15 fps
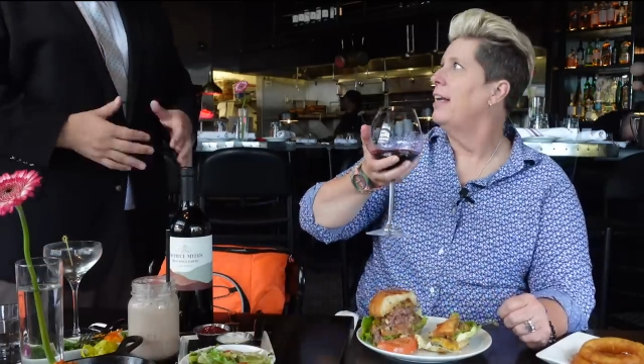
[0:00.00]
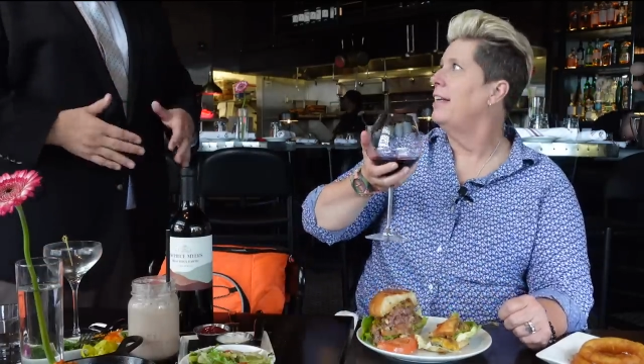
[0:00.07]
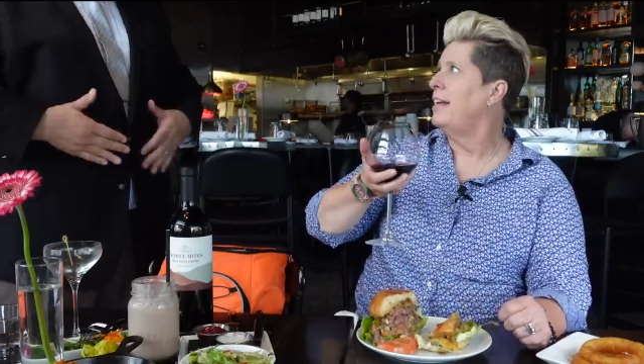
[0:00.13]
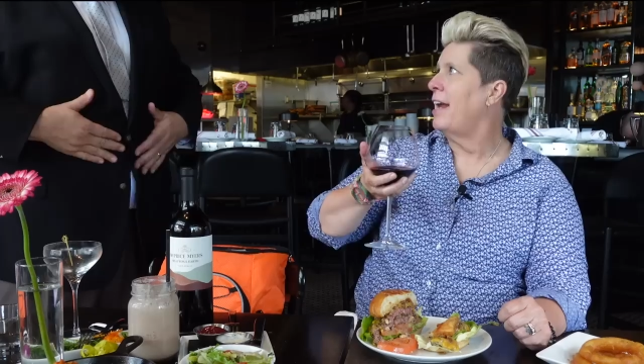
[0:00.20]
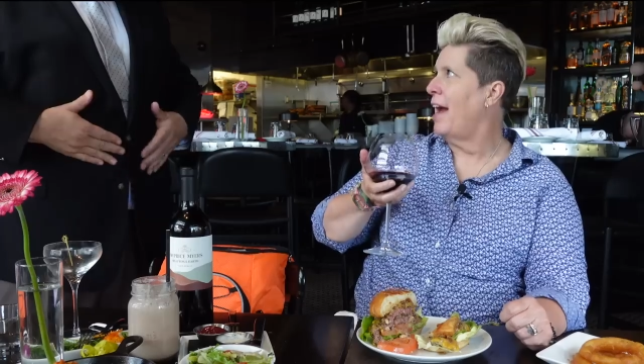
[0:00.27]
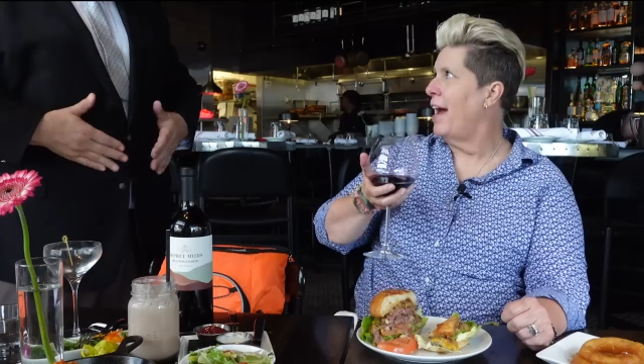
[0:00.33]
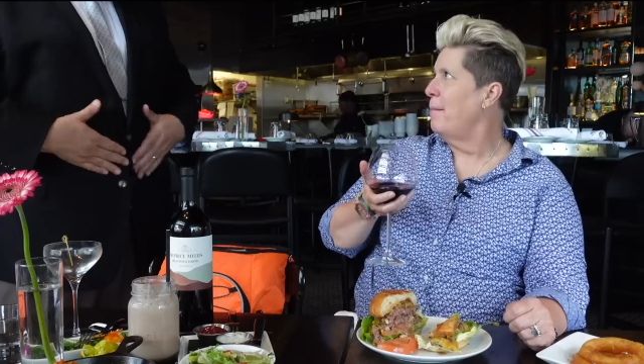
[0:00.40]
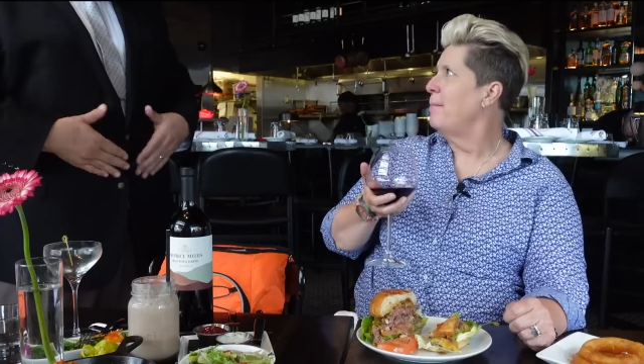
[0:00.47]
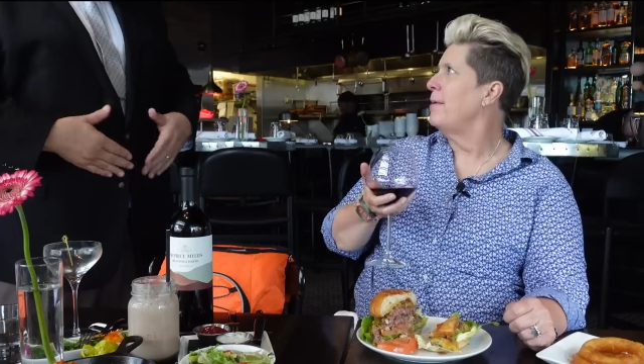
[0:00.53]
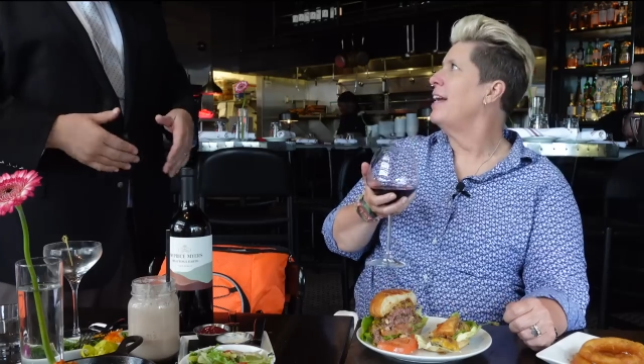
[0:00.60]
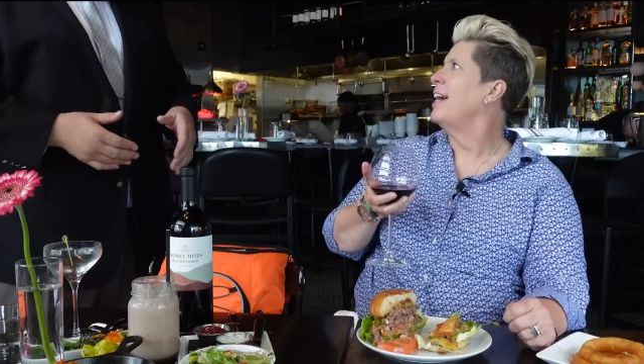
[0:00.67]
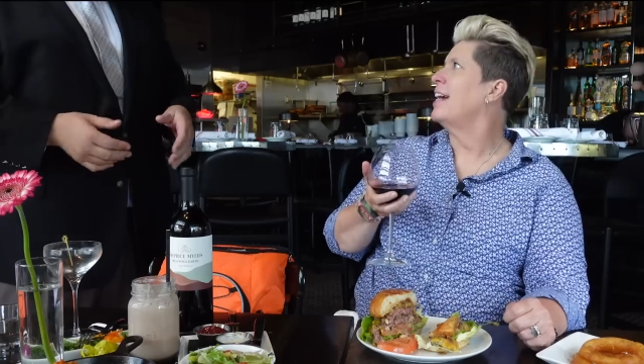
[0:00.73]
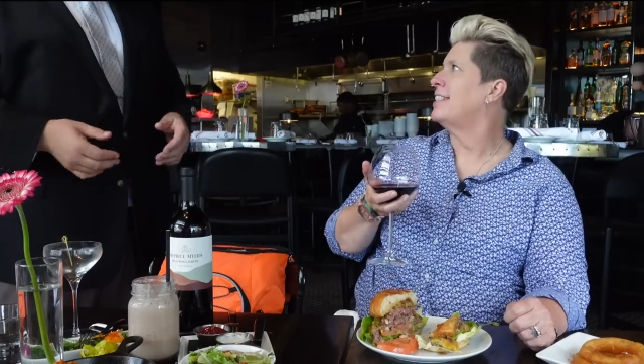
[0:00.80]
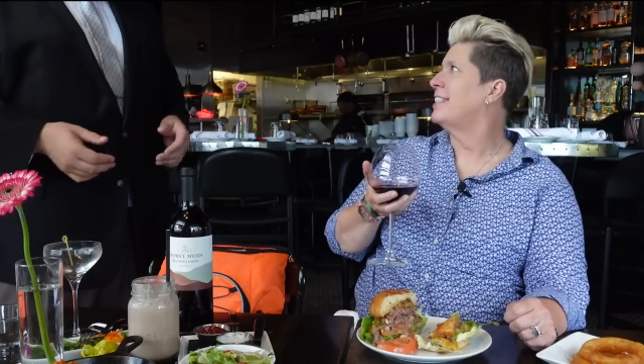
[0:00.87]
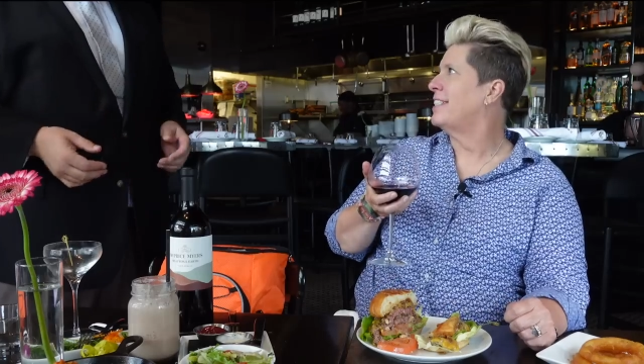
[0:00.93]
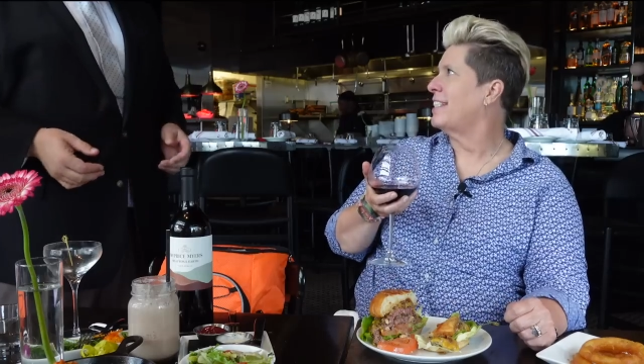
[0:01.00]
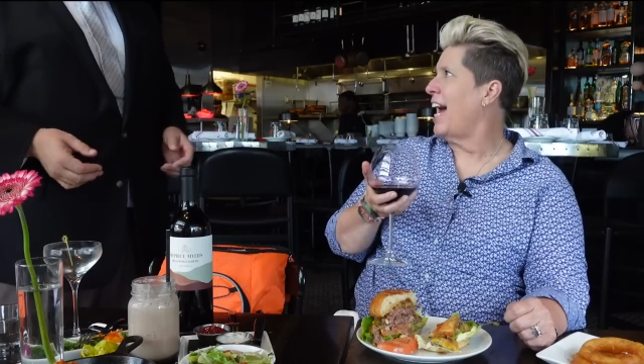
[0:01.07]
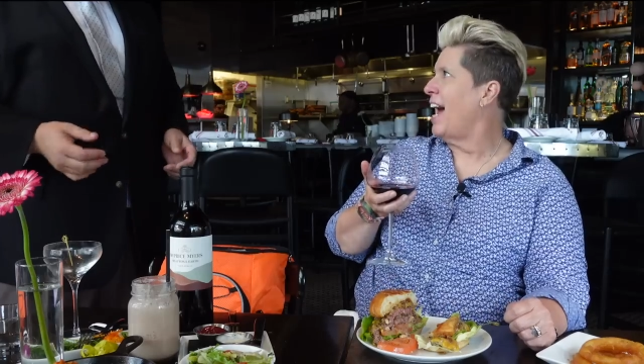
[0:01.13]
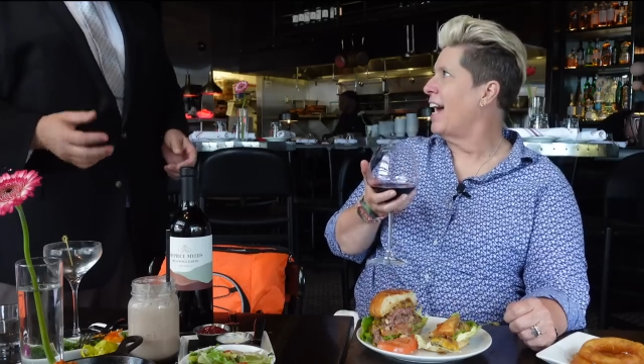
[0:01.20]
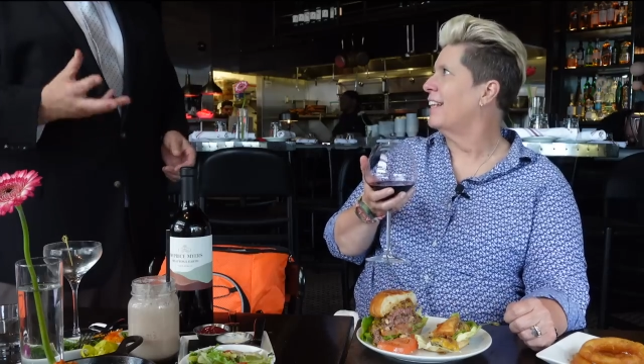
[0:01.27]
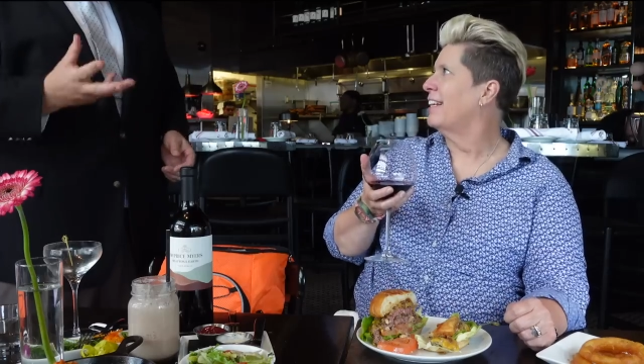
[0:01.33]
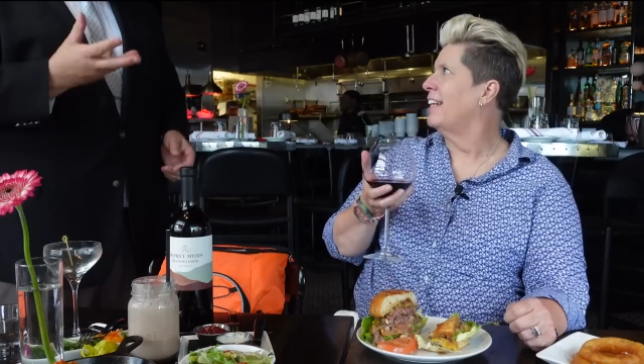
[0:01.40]
Yep,
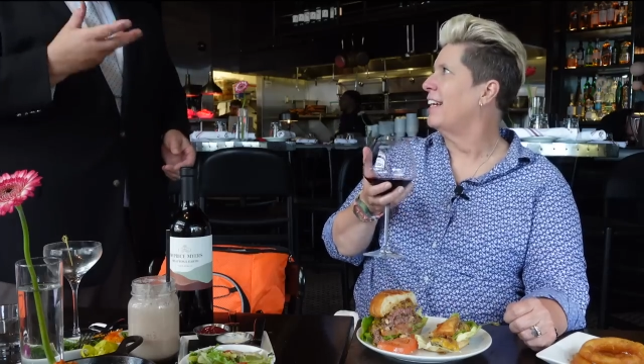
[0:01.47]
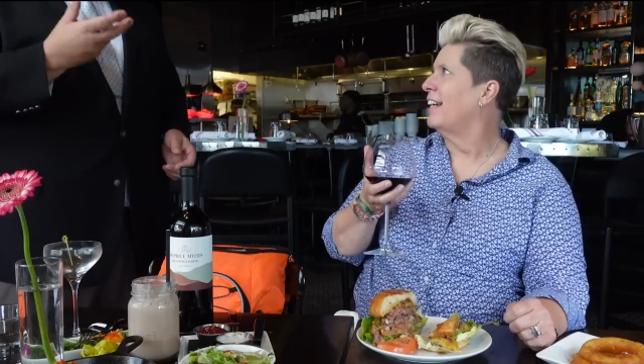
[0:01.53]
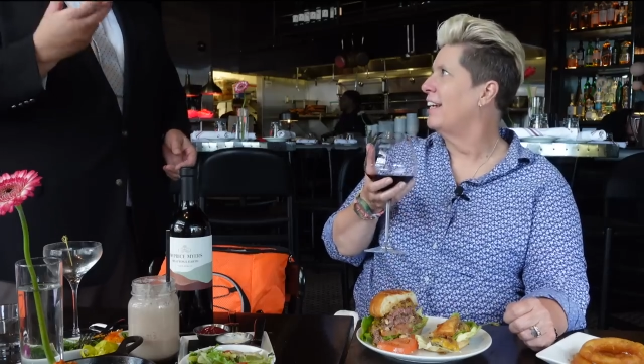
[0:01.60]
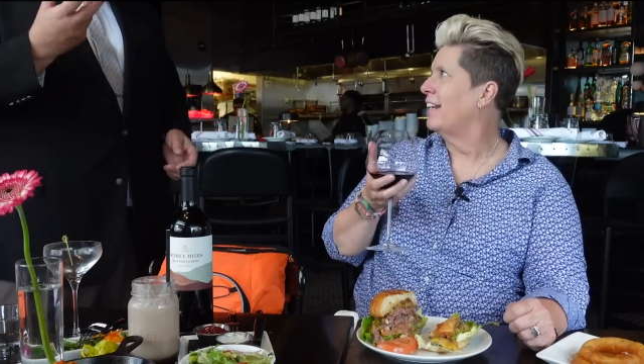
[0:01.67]
exactly.